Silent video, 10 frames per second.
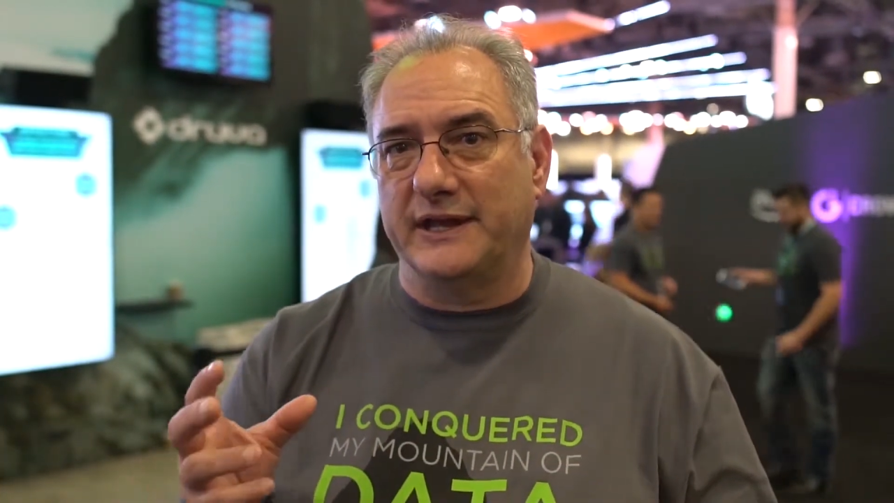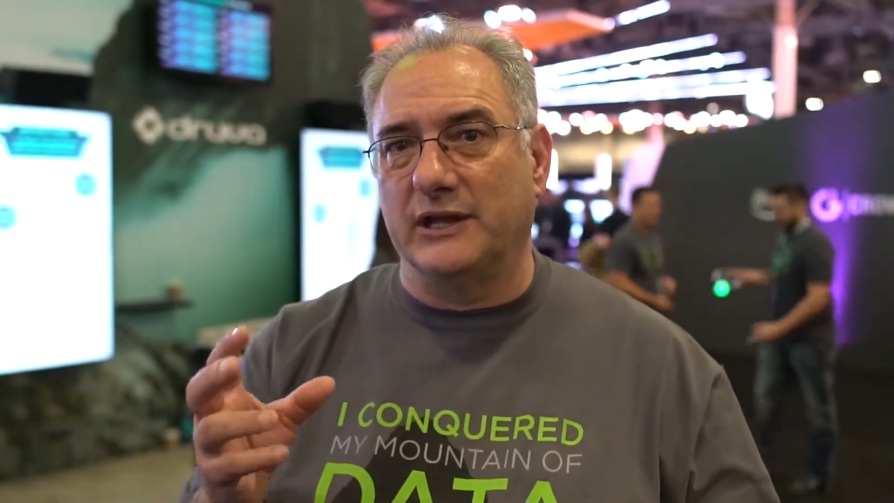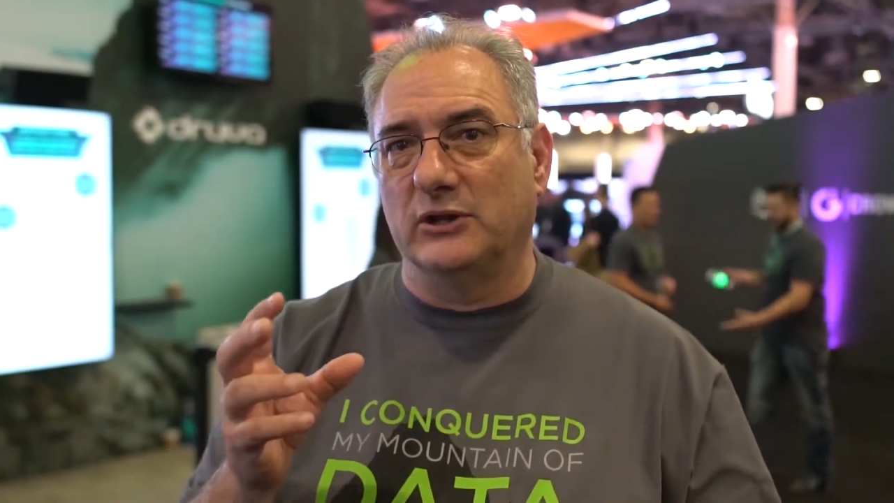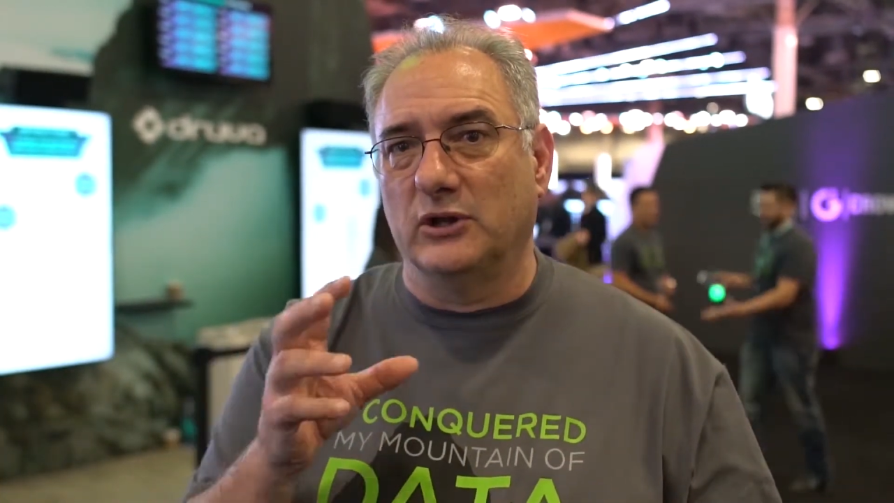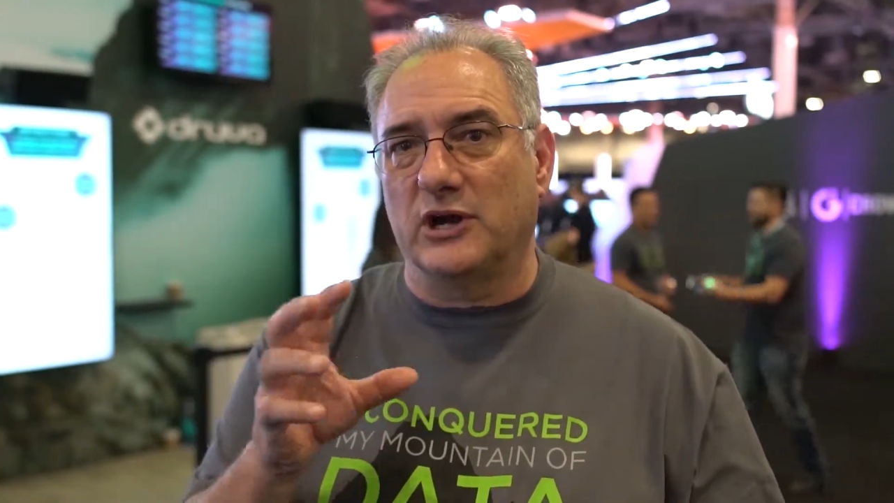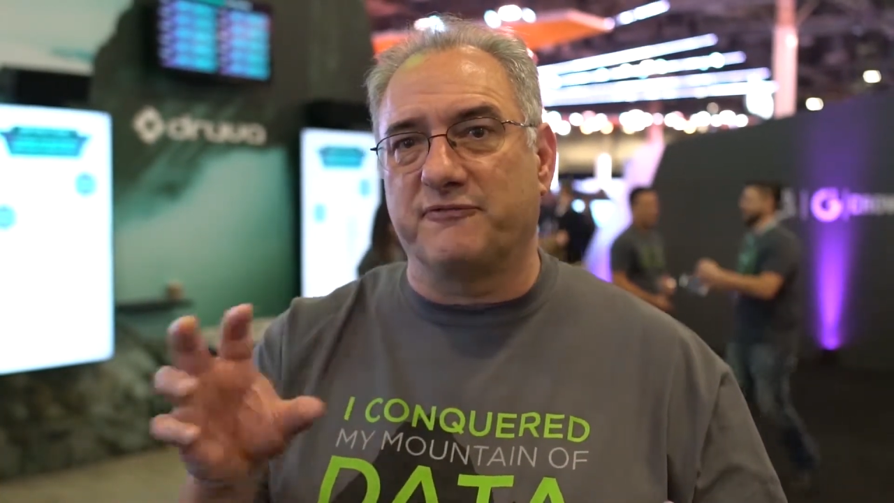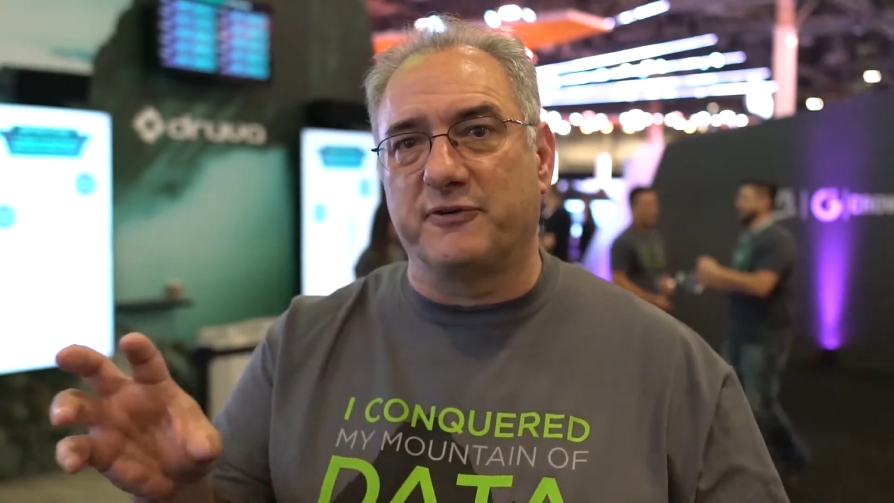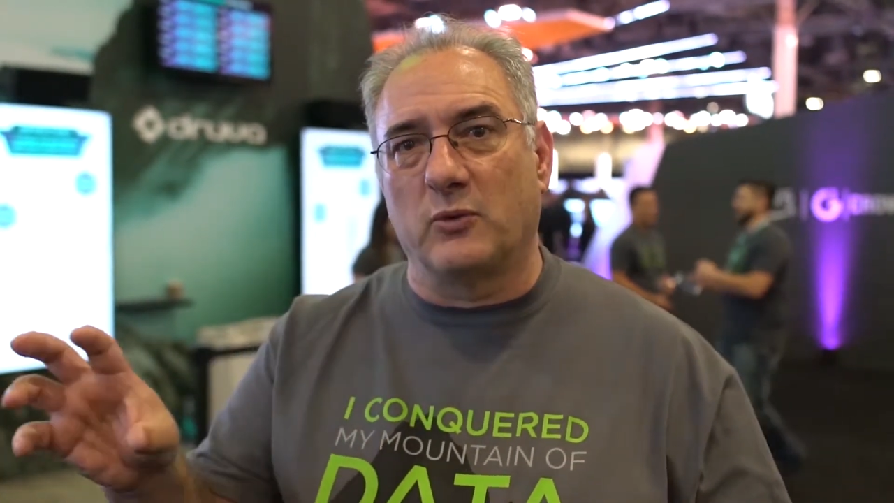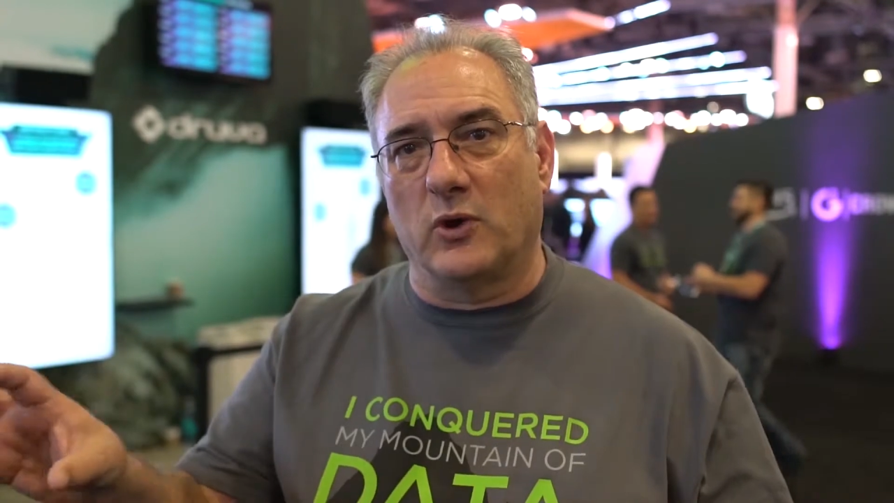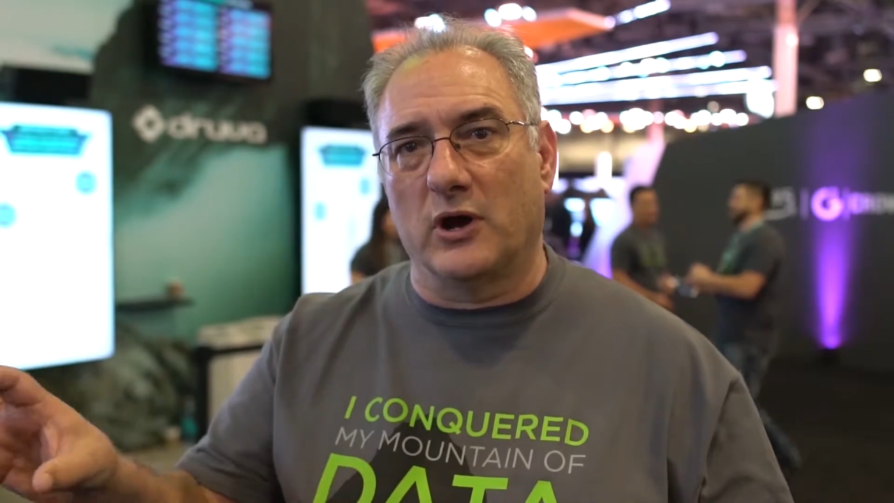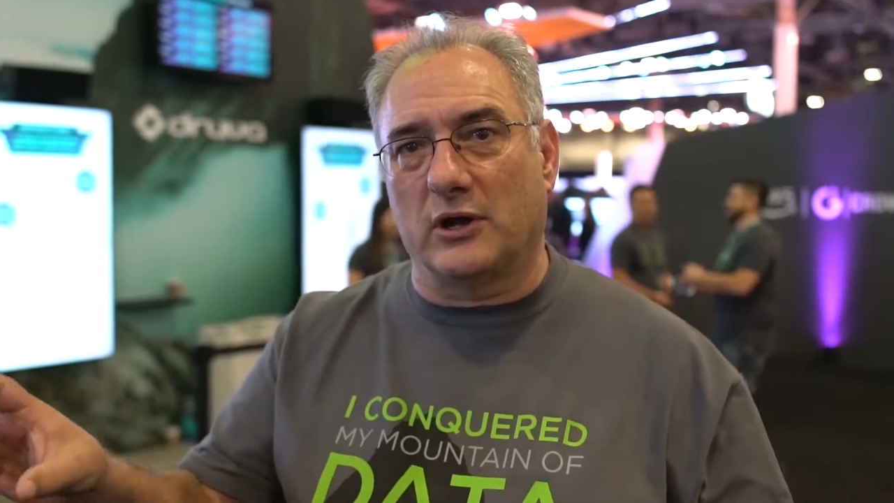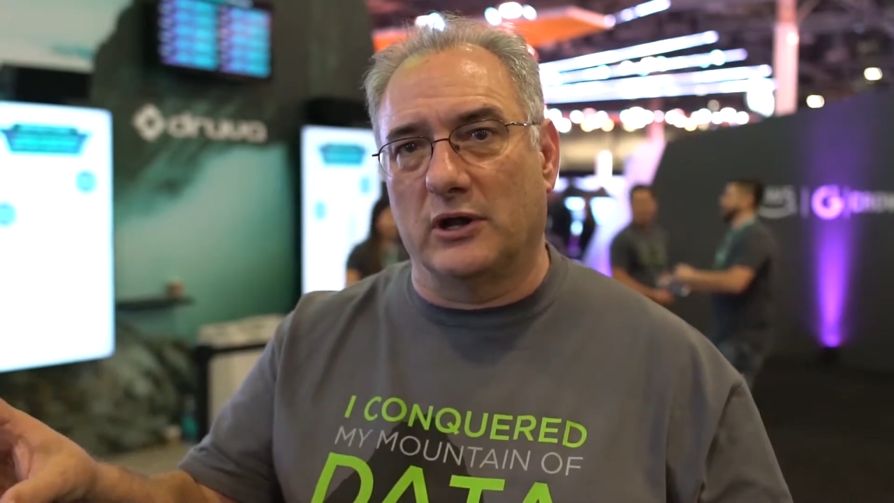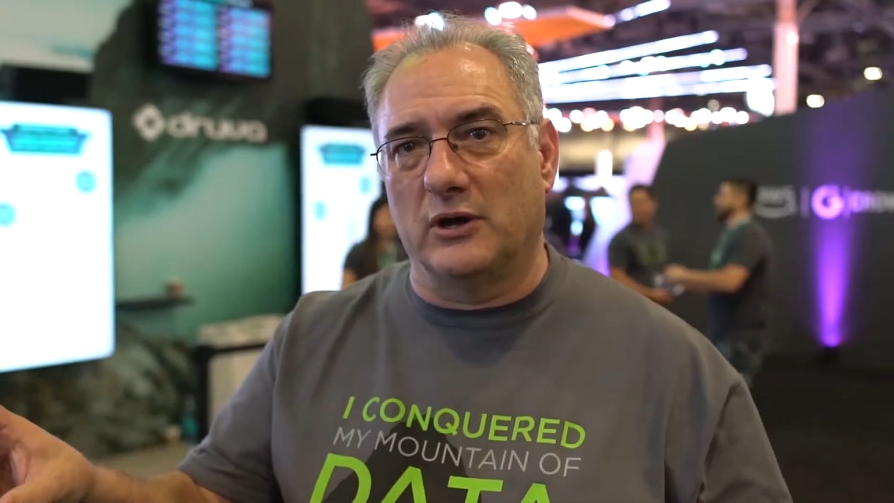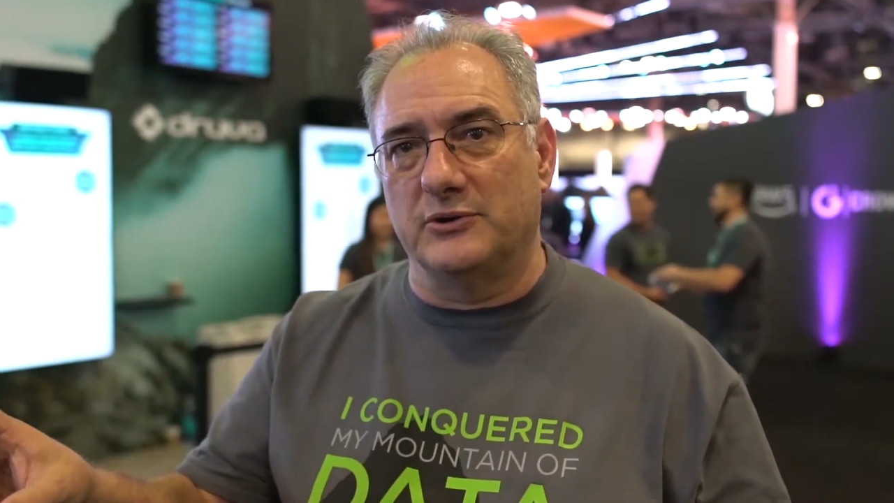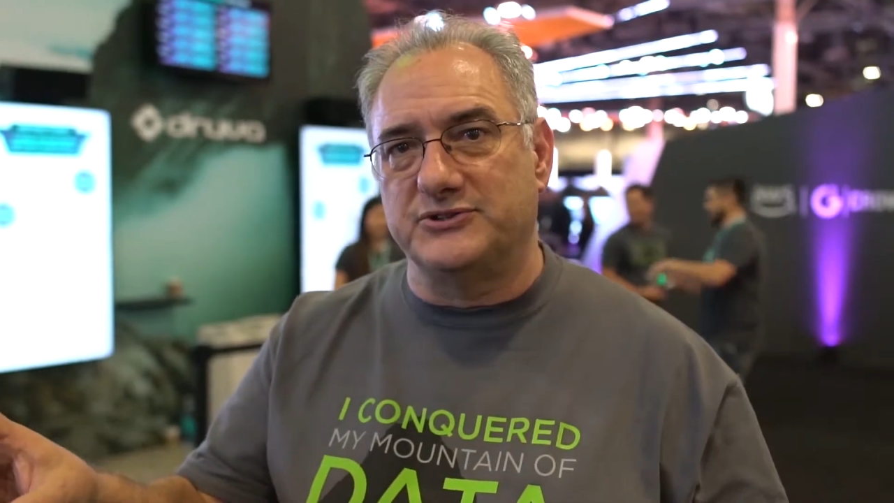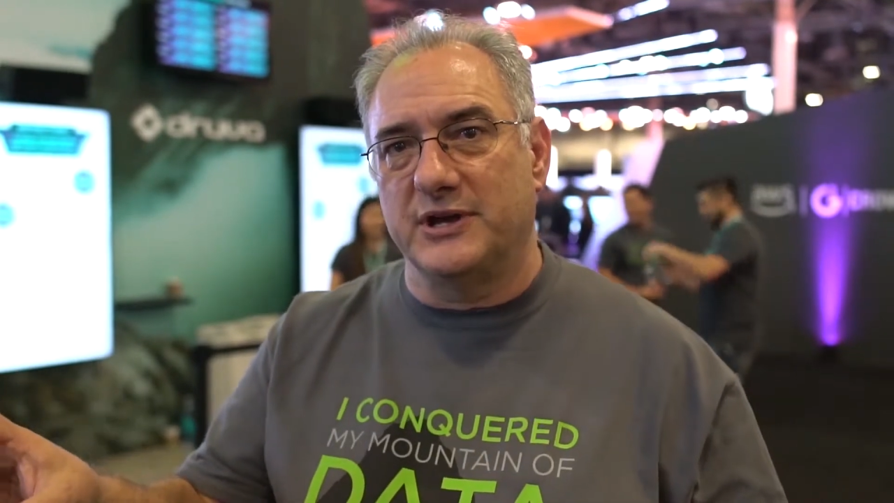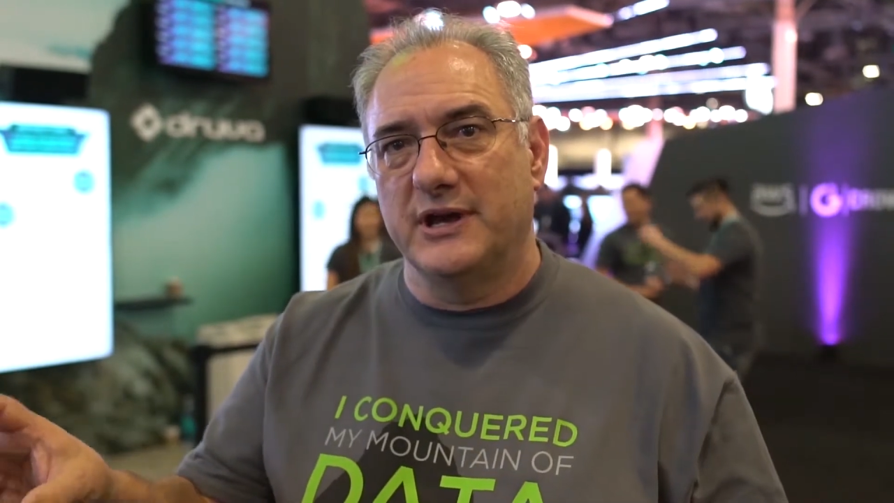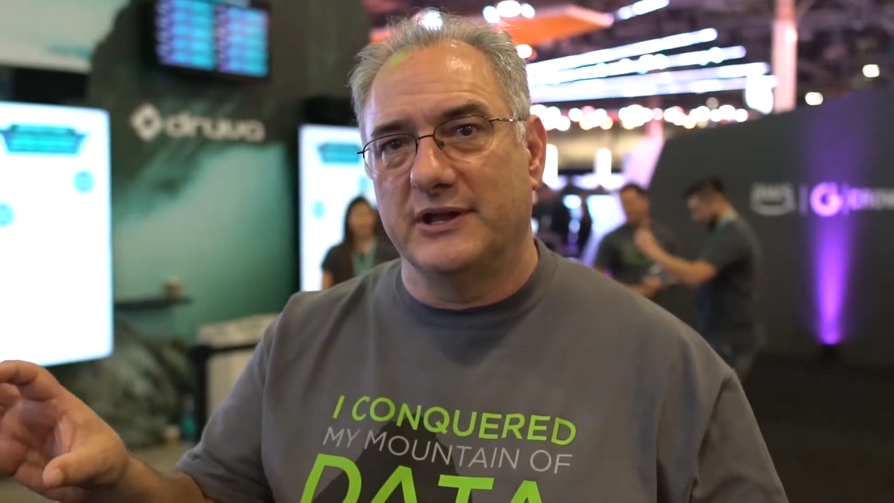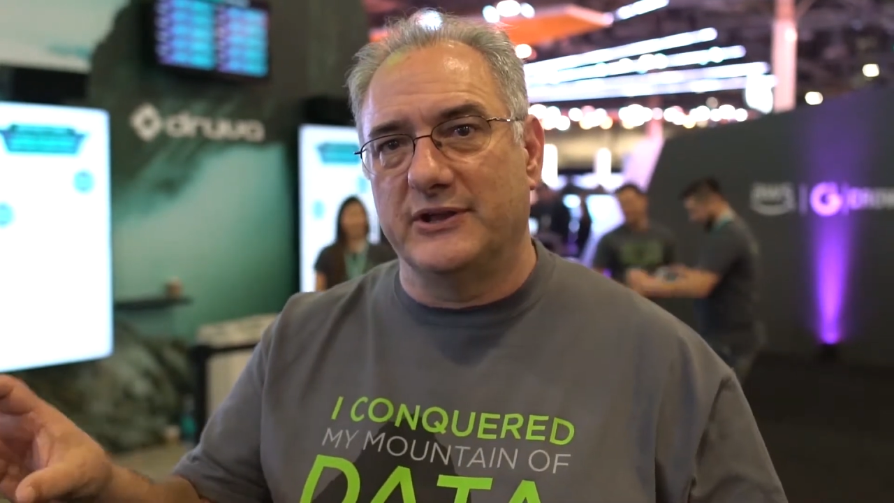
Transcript: and then look for workloads